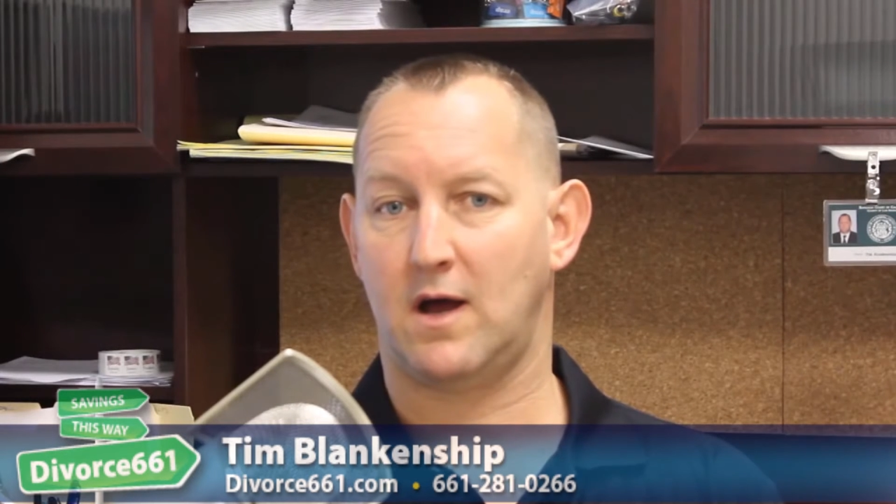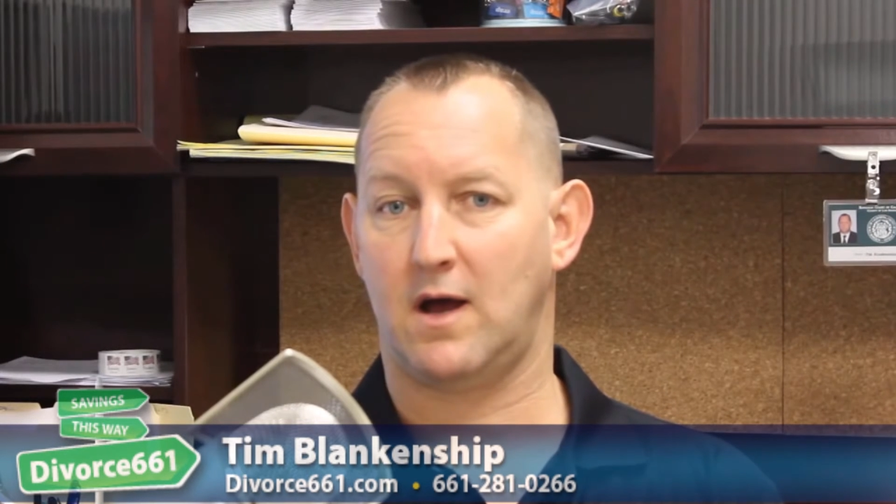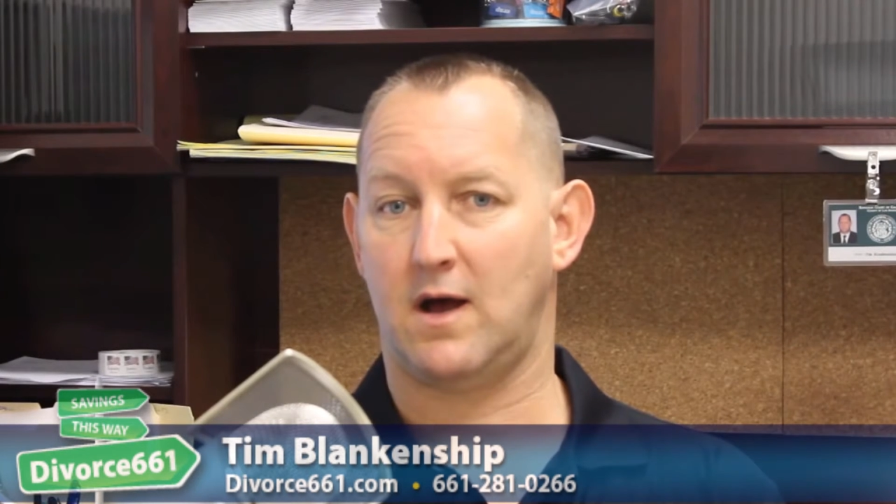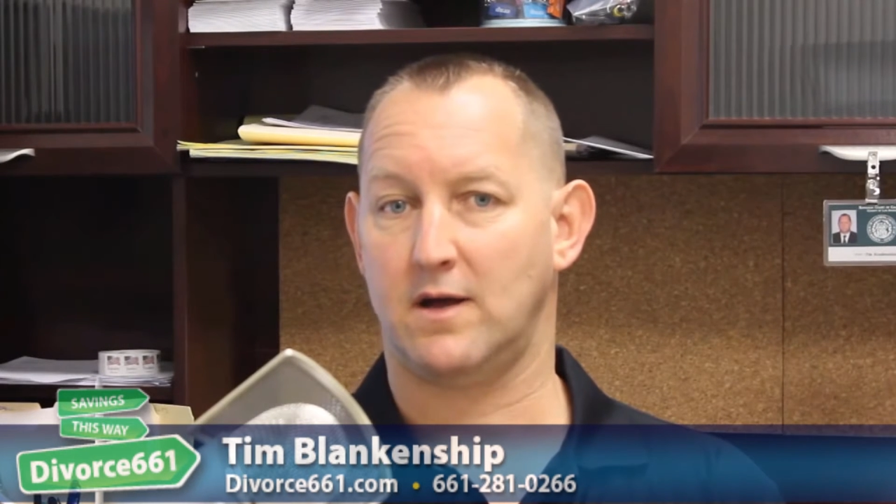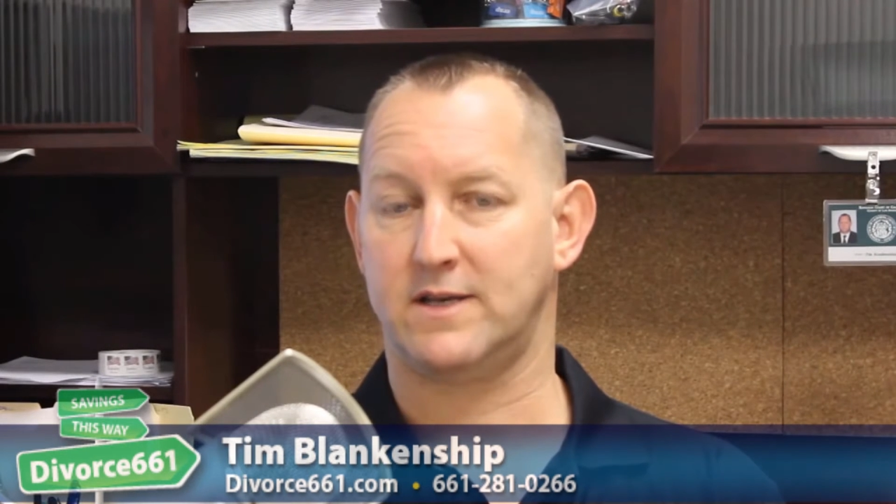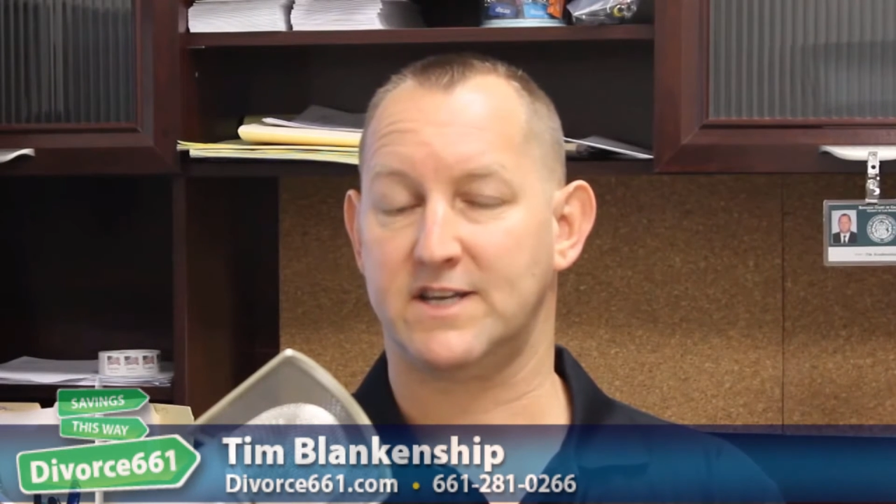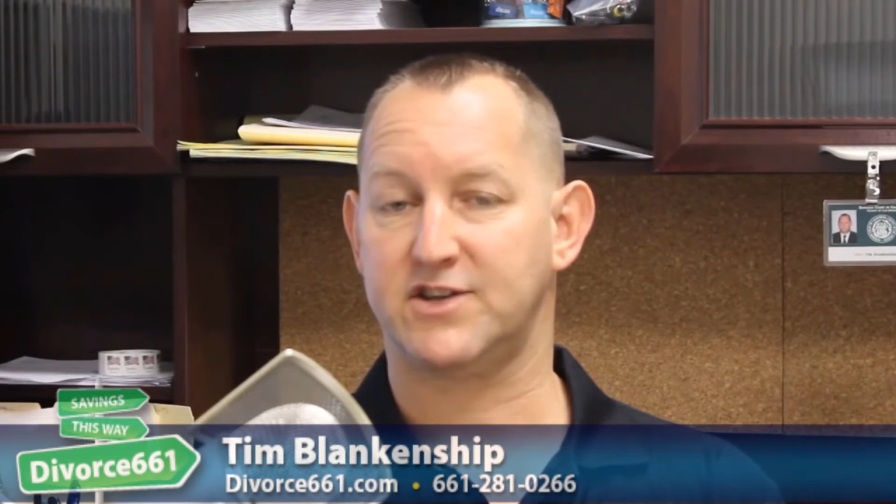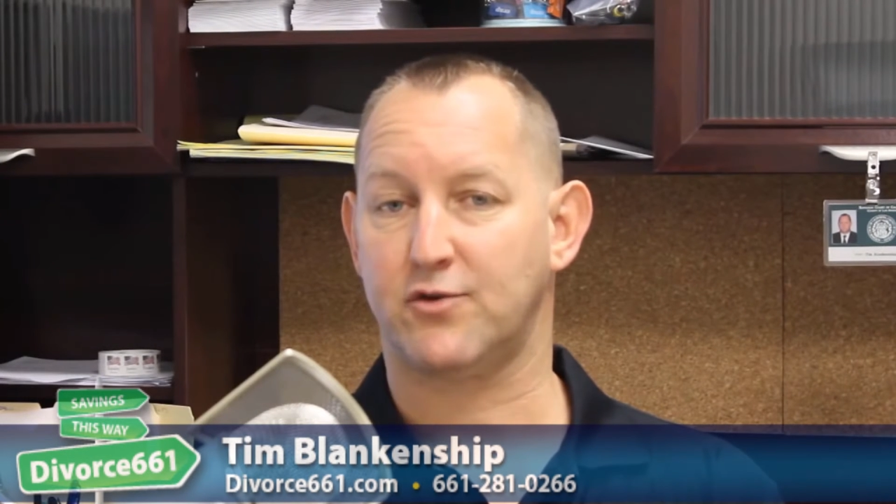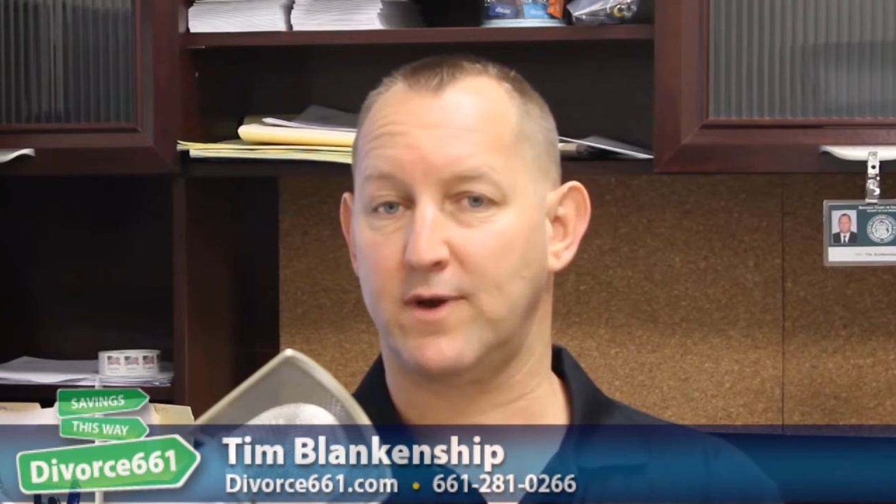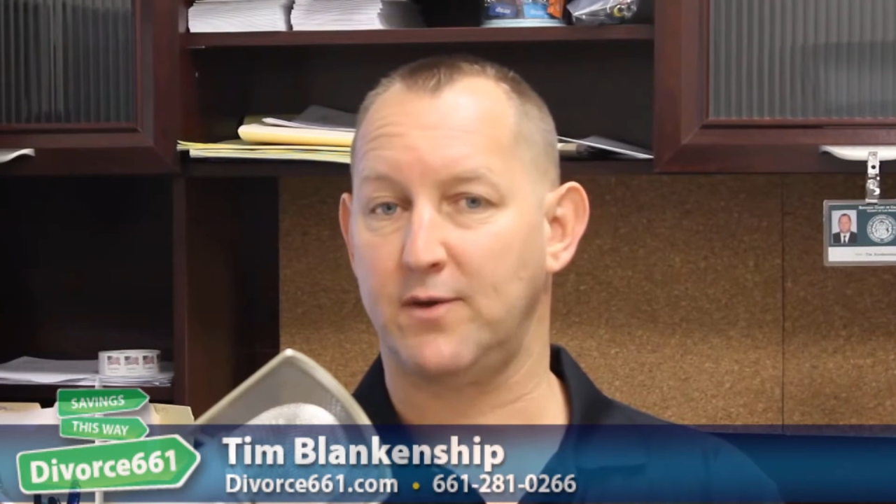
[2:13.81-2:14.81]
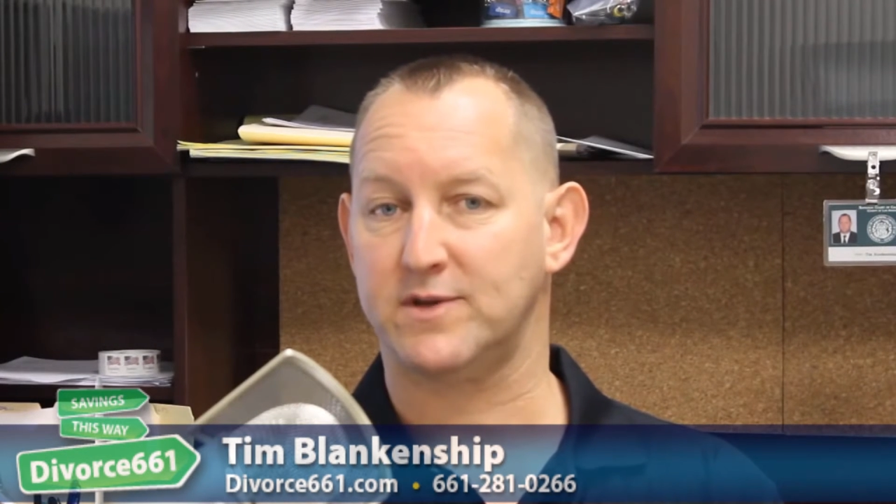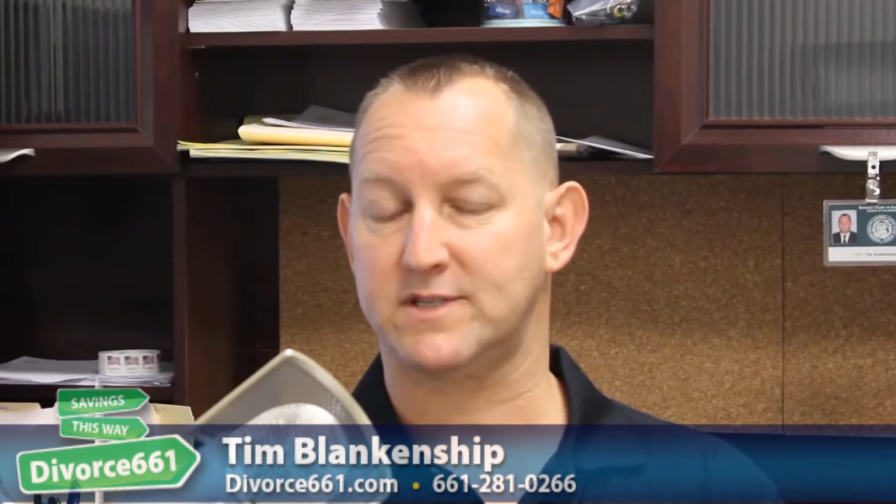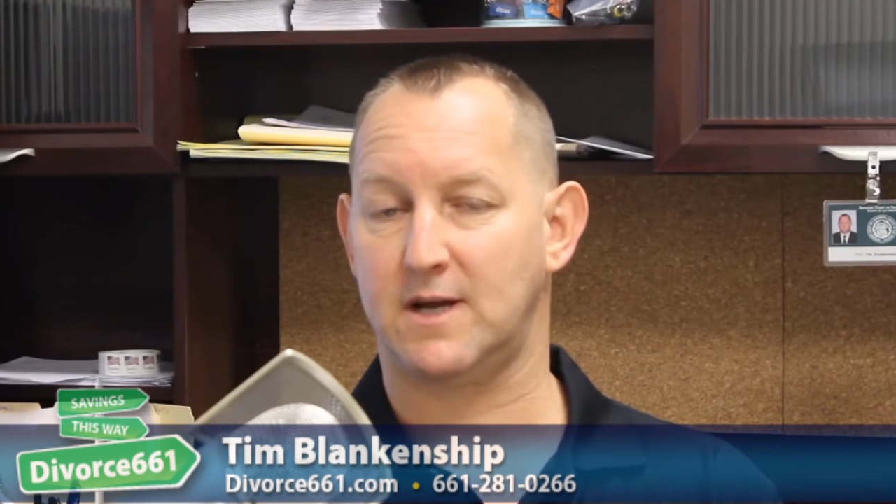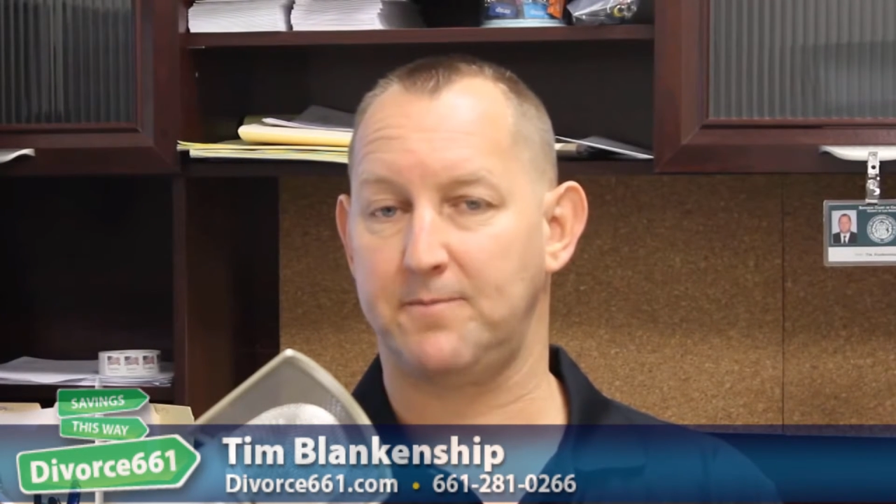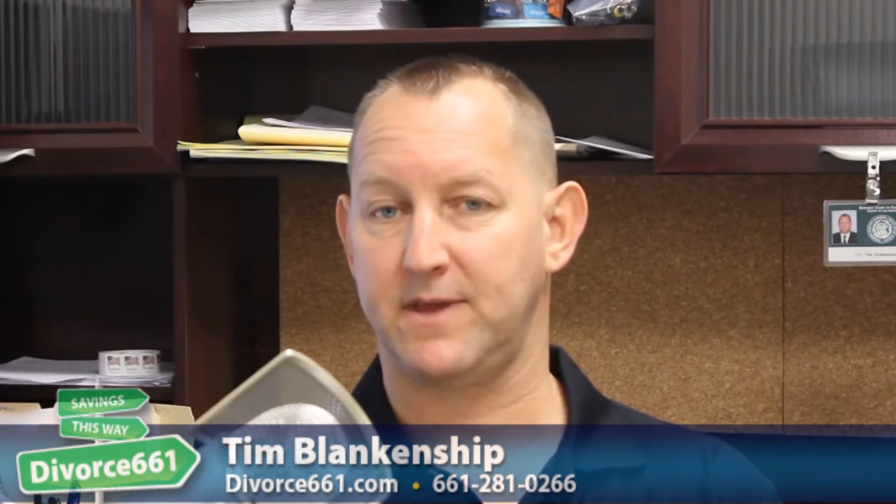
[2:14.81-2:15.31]
uh, disagree with
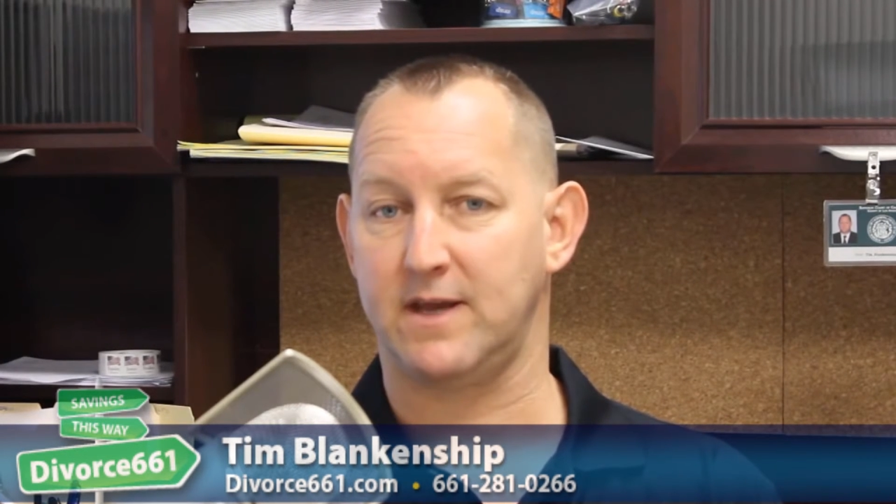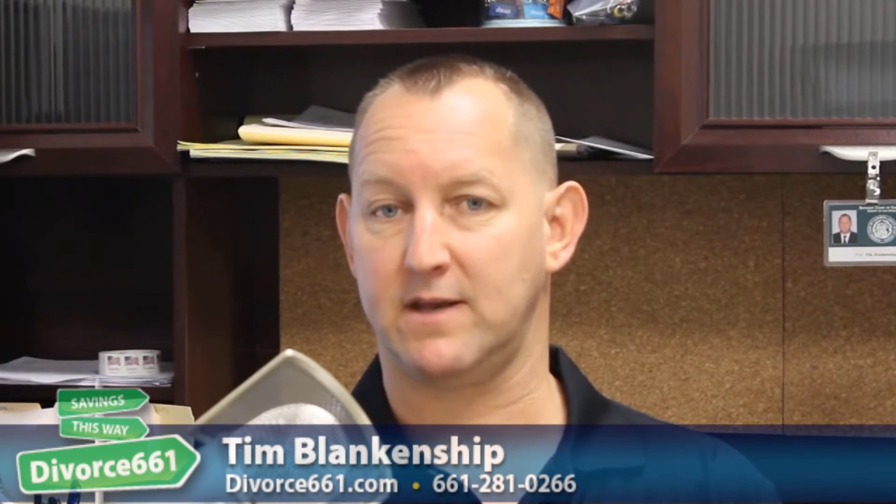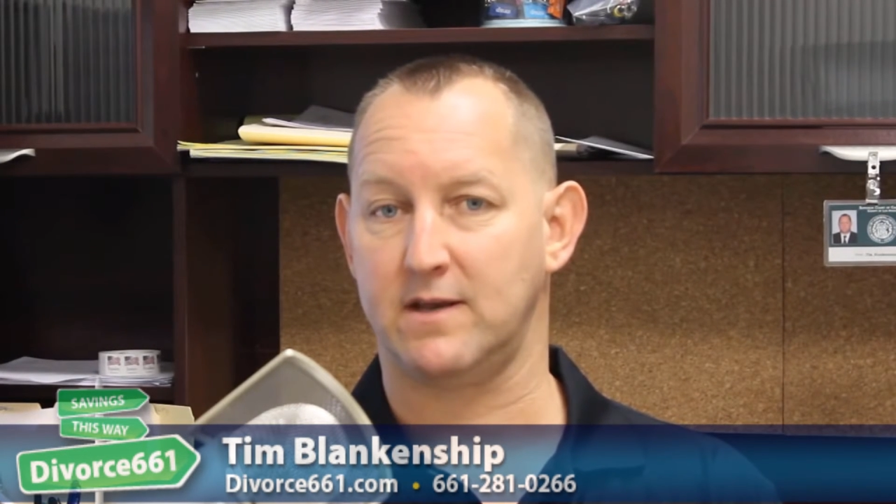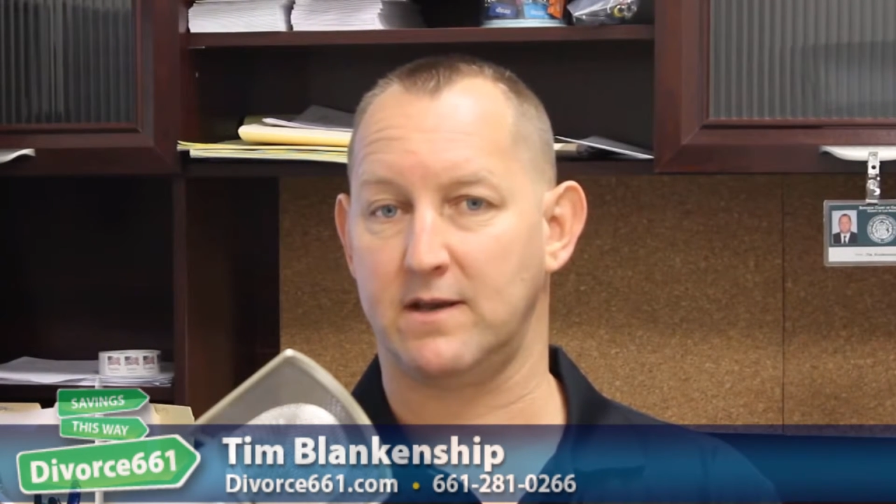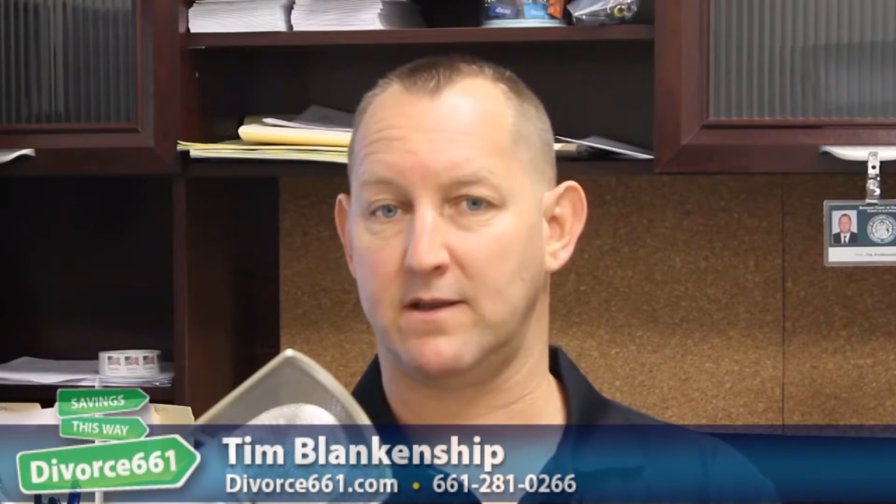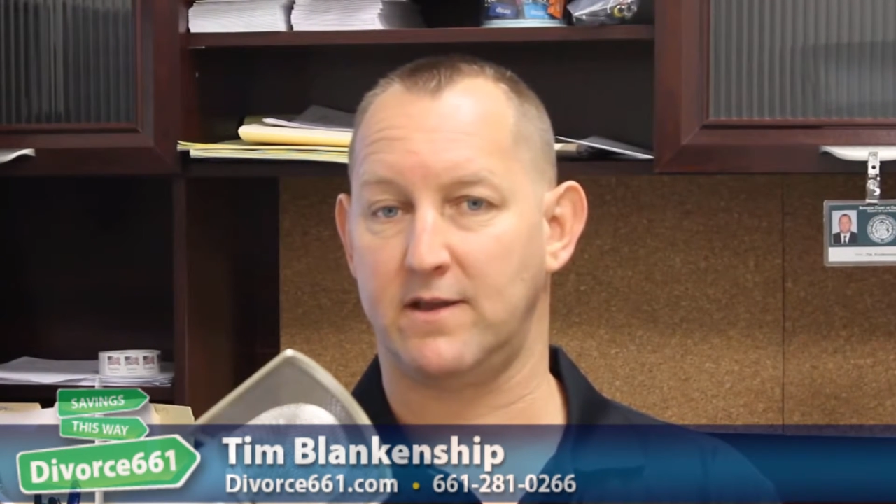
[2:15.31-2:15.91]
something